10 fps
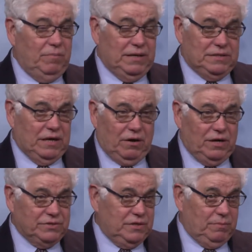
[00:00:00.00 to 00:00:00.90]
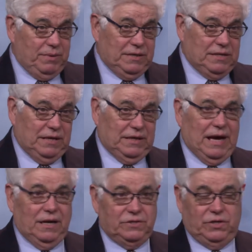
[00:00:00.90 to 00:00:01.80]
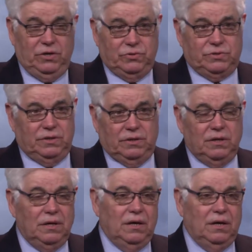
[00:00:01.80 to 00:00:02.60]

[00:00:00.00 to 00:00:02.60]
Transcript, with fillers: place like Austin, a place like Dallas, Houston.